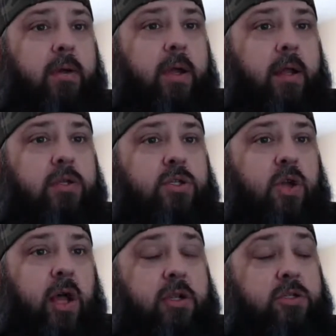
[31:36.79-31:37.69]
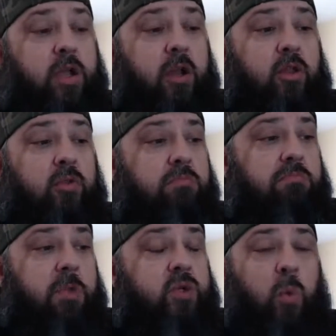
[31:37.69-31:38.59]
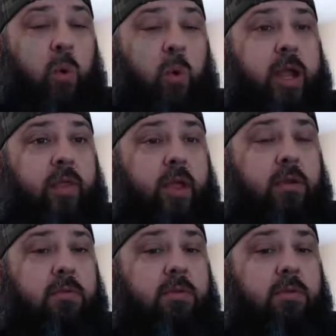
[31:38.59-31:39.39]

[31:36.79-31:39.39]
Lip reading: and I just like his work ethic,